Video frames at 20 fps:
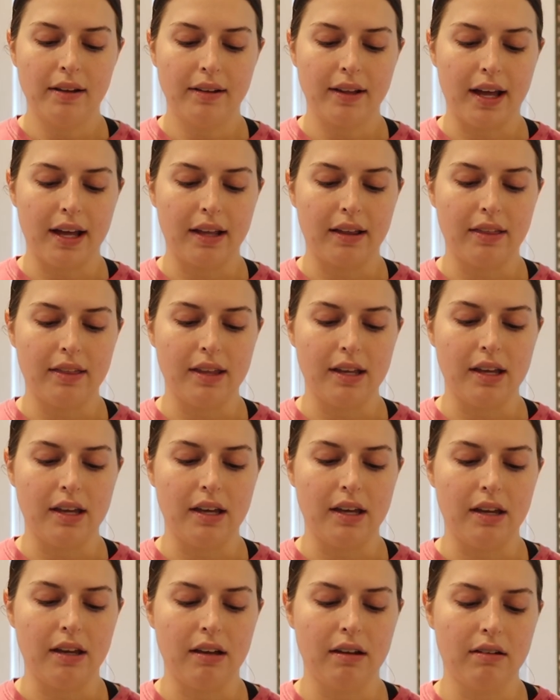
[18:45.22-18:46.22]
like
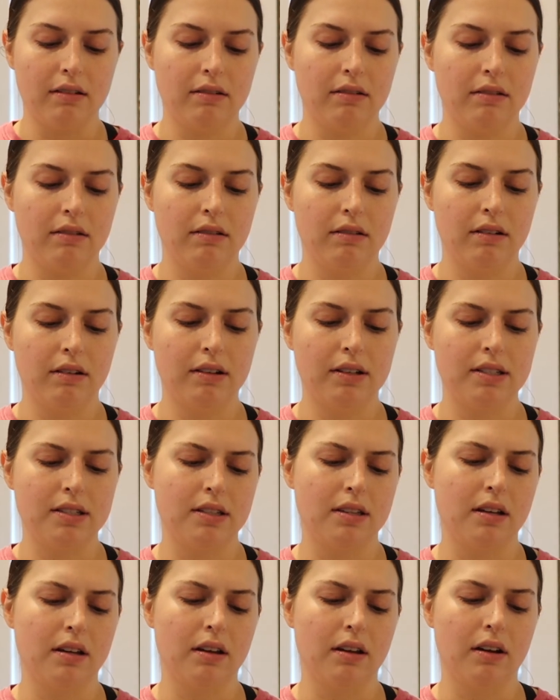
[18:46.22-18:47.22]
the, it's
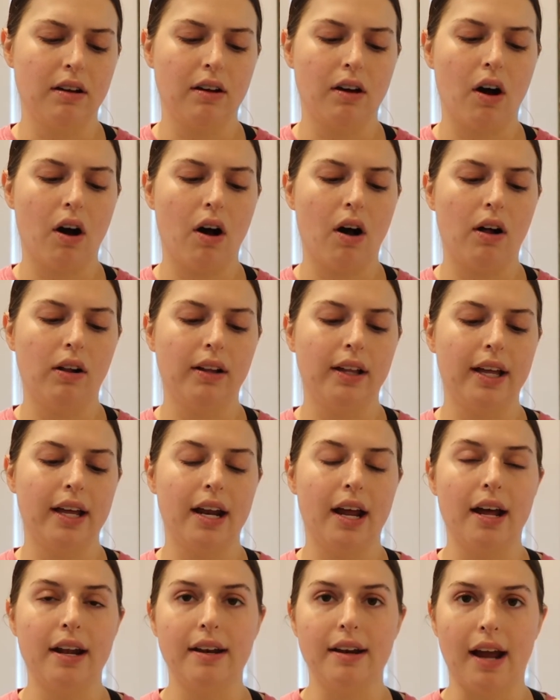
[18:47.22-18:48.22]
the Call It
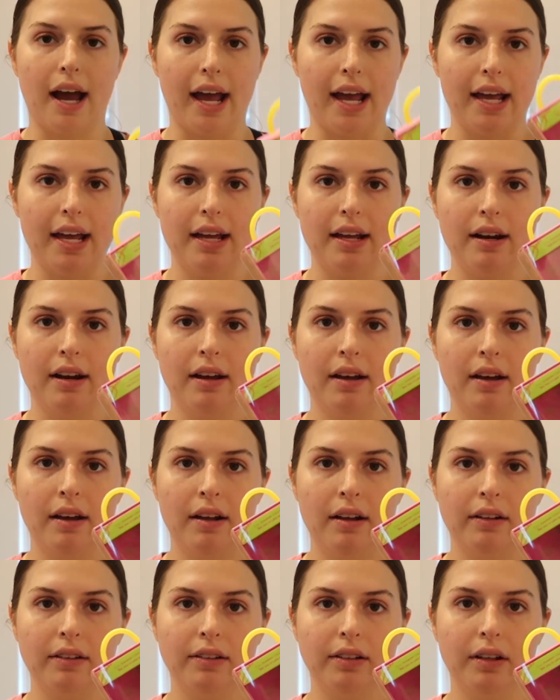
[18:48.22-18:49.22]
A Night
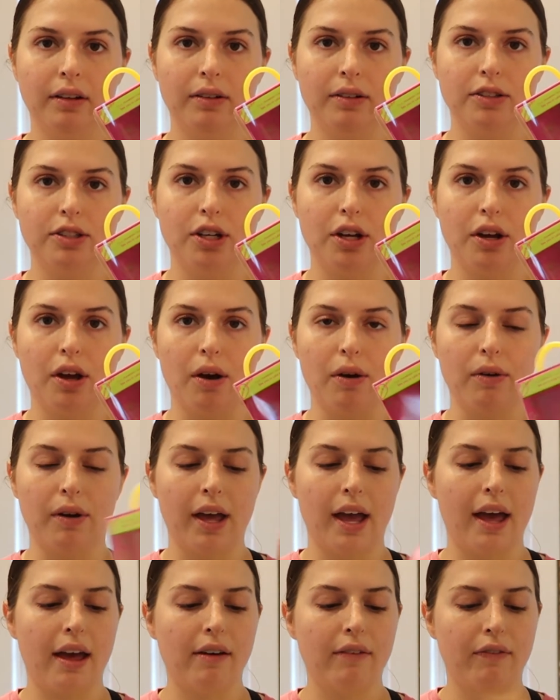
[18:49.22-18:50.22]
little to-go
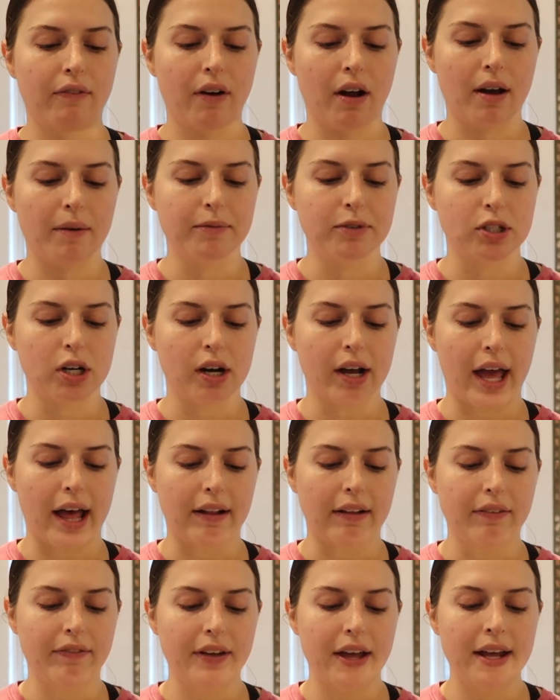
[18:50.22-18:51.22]
kit from Drunk
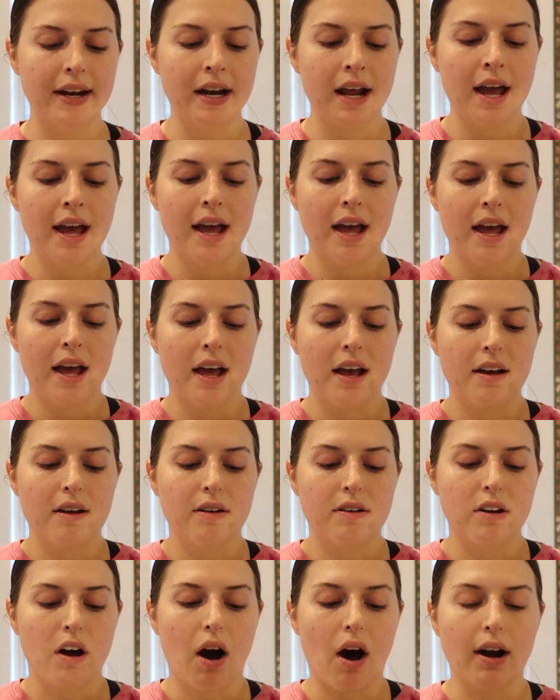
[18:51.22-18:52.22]
Elephant.
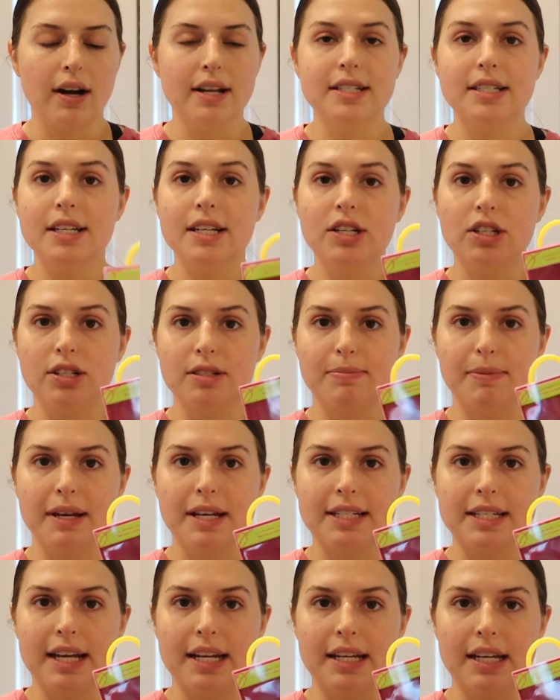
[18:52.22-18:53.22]
Honestly, just
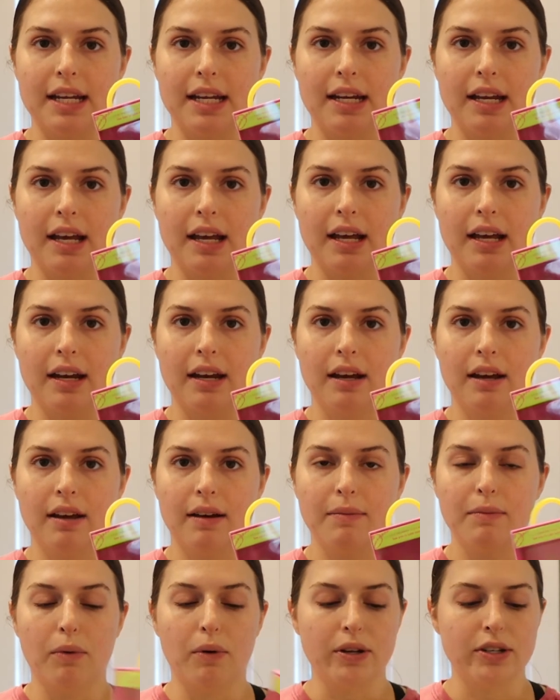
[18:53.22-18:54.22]
because I needed
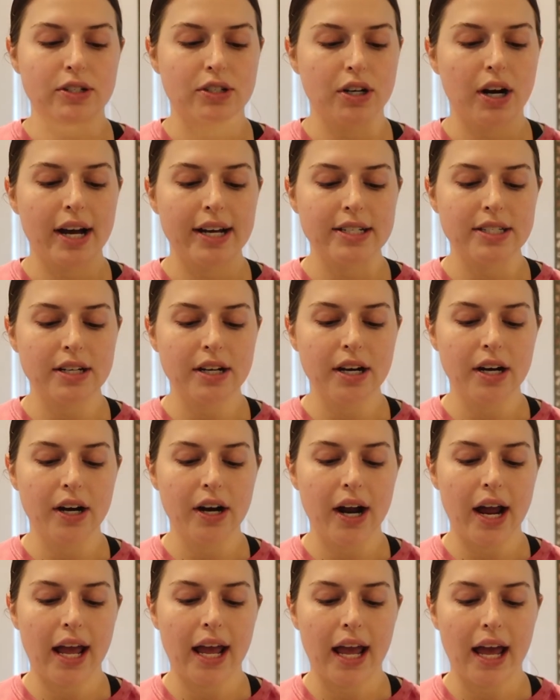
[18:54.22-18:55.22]

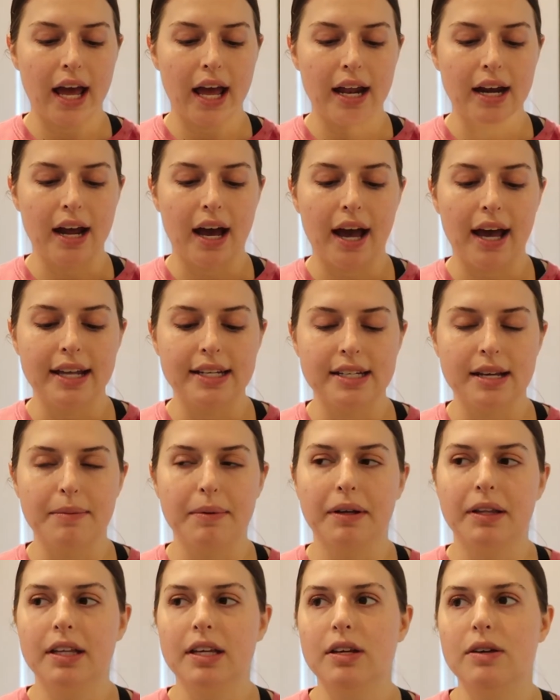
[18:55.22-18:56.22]
moisturizer and I
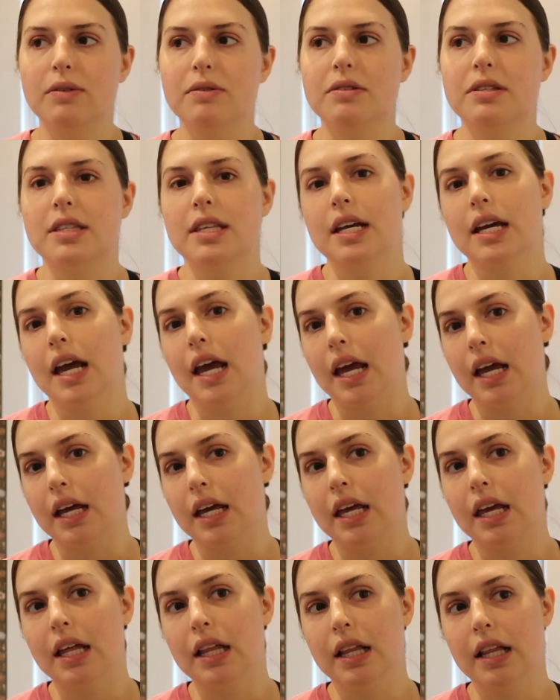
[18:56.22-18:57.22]
typically use the
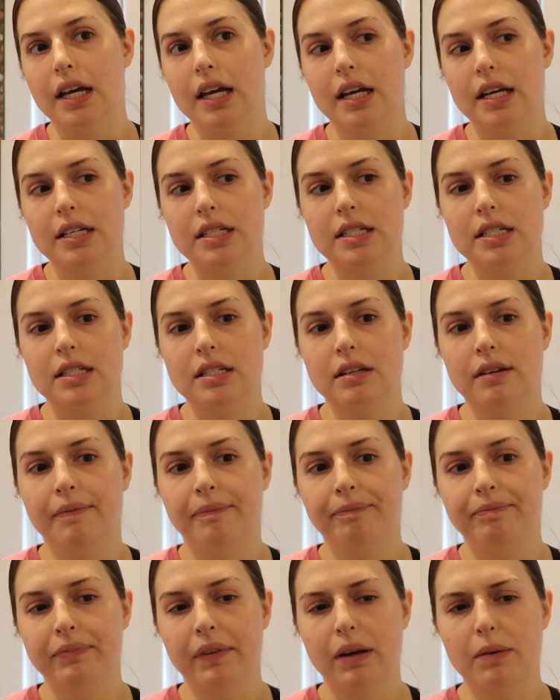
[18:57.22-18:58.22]
INKEY List
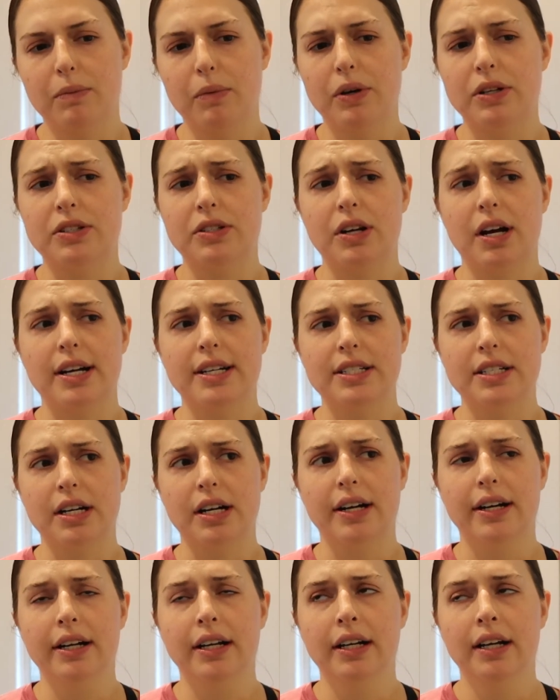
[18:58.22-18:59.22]

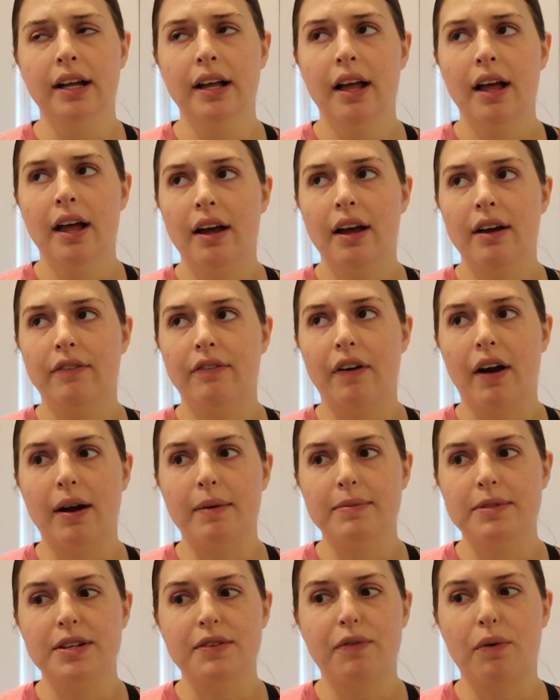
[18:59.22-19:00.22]
moisturizer
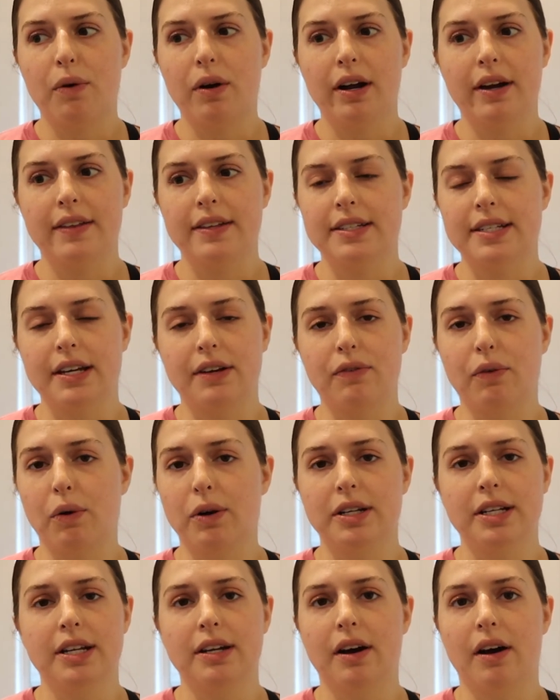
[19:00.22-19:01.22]
from Sephora that's like
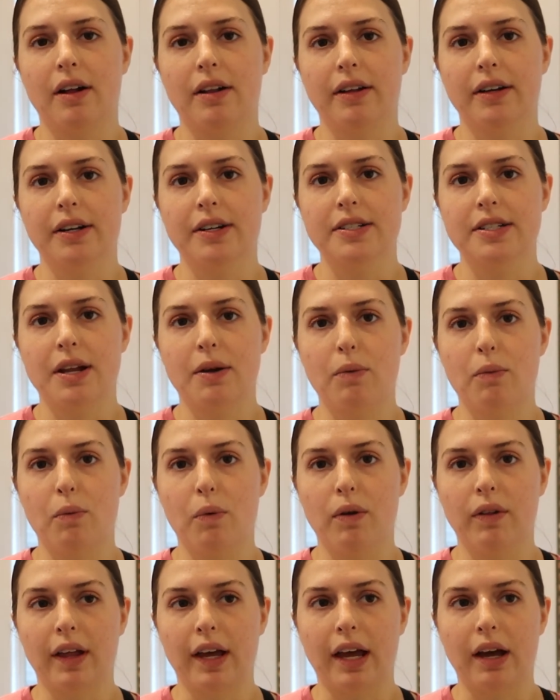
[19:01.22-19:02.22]
$14
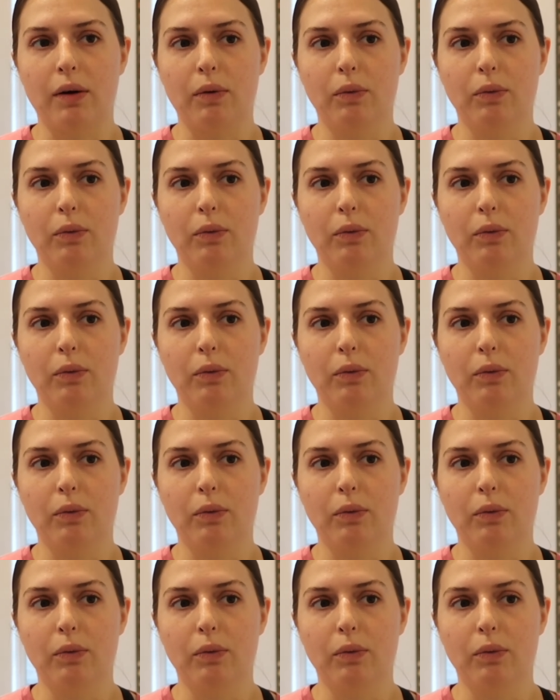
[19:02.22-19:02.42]
and like a